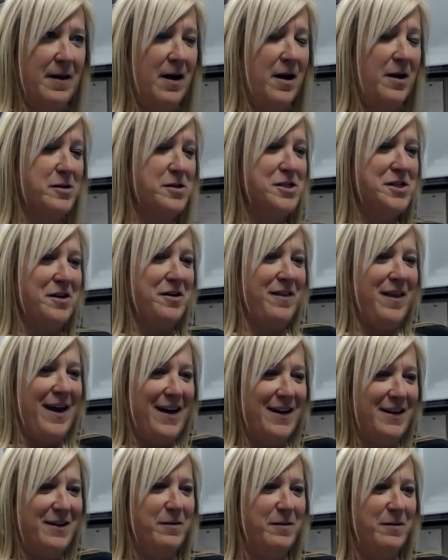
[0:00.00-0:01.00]
I'll share
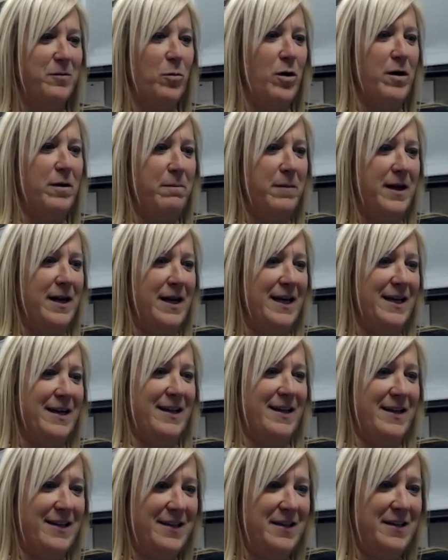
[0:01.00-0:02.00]
that in 1
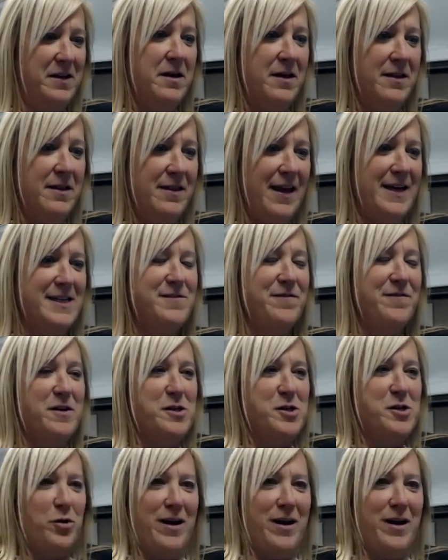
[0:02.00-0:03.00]
minute. Thanks
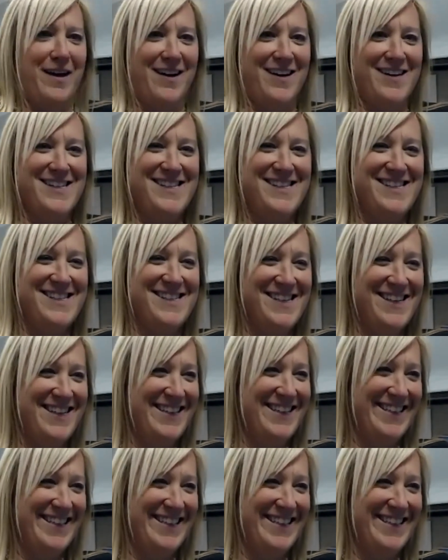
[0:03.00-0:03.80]
for joining us.